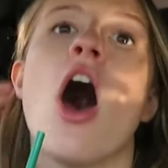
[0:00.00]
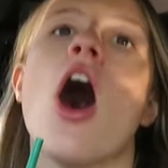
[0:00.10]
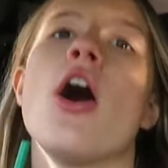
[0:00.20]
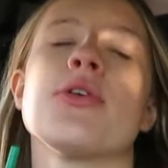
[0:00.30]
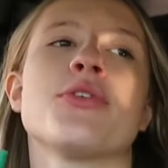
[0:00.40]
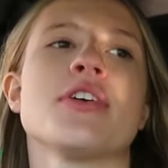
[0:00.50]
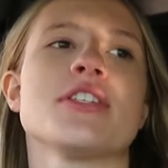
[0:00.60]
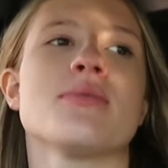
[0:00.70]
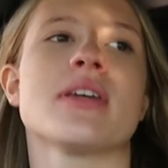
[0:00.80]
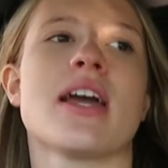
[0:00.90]
Oh, the
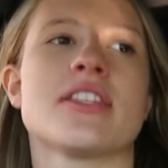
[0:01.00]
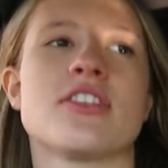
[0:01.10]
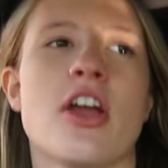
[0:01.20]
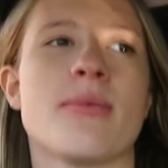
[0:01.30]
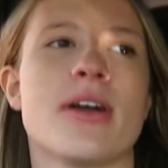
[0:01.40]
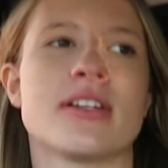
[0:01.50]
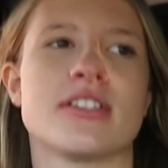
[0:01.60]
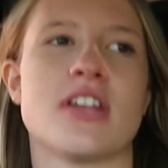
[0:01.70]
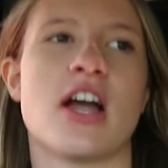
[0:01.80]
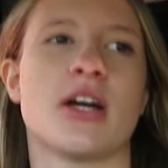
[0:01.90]
reason we got Starbucks
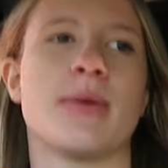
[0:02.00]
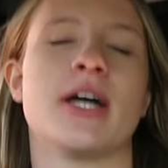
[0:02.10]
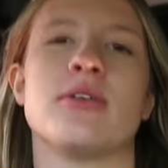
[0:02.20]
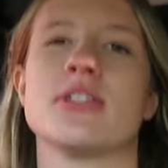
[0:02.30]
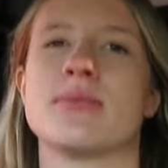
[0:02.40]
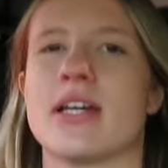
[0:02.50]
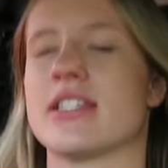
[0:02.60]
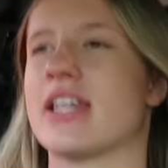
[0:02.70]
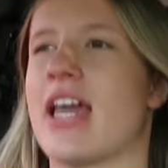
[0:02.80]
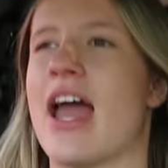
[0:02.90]
and Taco Bell was because
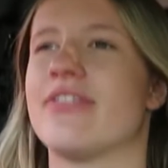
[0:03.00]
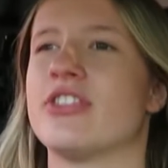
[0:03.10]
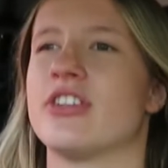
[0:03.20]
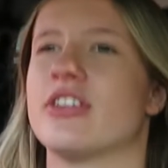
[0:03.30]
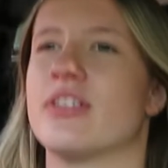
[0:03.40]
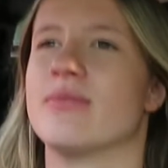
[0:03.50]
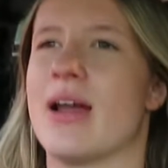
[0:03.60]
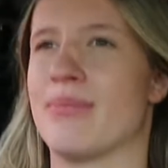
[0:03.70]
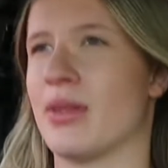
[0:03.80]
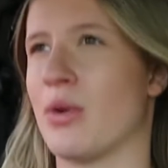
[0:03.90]
like after
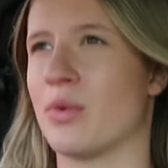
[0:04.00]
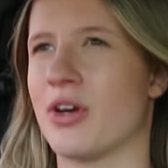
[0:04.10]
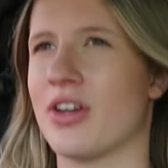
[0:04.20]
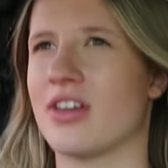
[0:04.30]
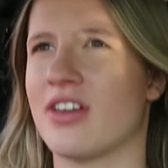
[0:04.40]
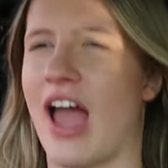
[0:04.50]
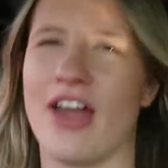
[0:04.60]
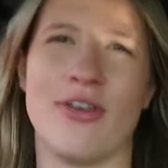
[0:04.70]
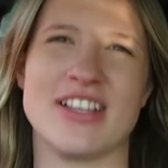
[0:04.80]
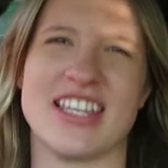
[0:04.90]
my blood work, I
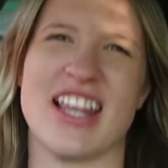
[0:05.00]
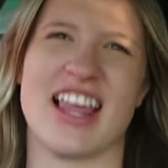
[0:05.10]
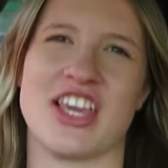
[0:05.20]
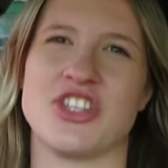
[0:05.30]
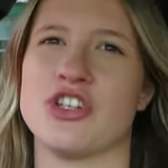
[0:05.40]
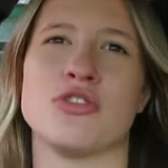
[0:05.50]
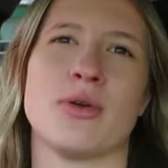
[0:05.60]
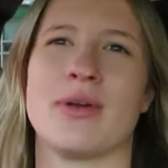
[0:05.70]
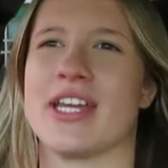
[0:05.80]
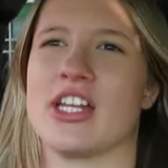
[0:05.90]
always need to like choose
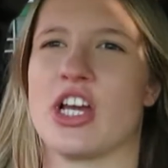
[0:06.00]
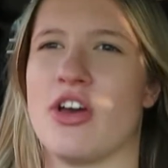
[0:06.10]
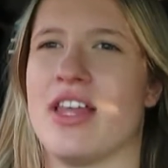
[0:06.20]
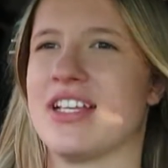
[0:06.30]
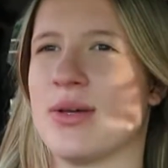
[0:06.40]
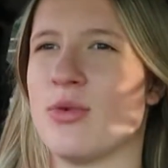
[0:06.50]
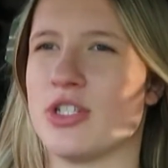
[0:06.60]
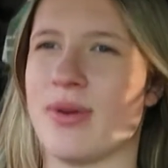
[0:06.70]
where we get to go, like somewhere